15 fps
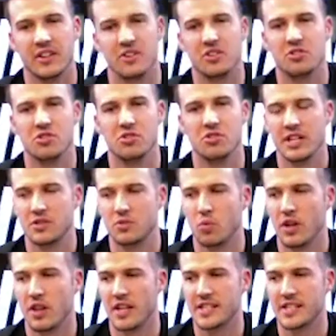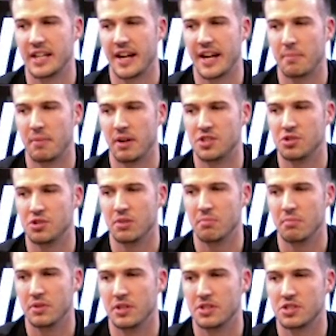dude, that's one of the things I like about you
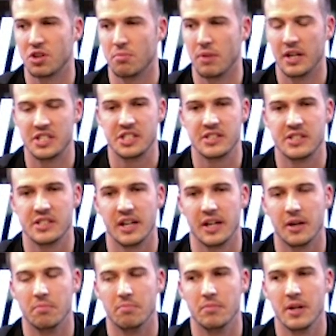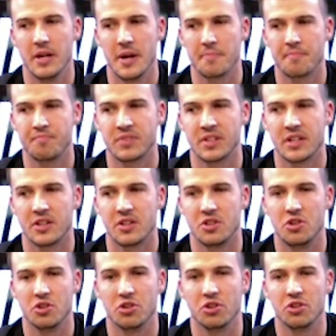the, the, so much is um,
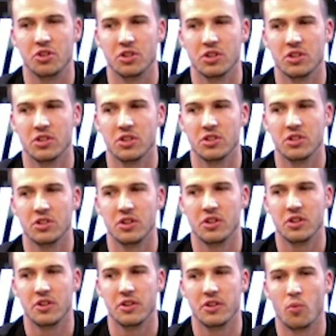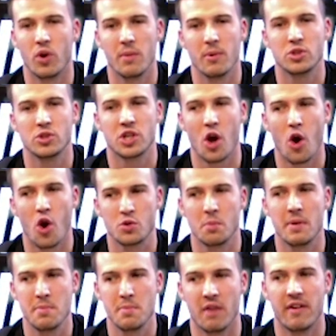you're one of the most coachable
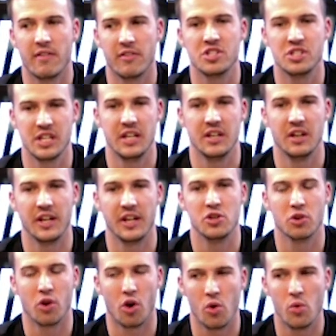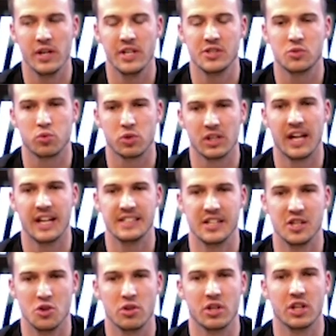people I've ever seen. Like, you're always
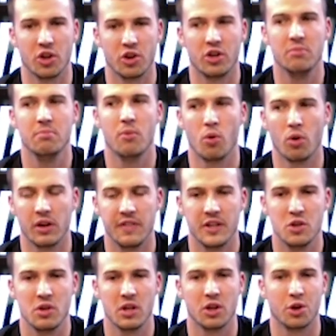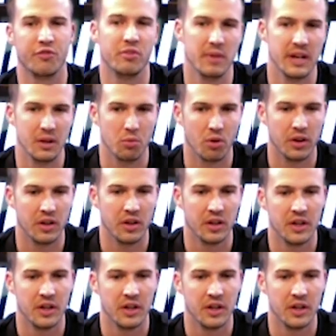realizing you can learn more and that you can learn from anyone.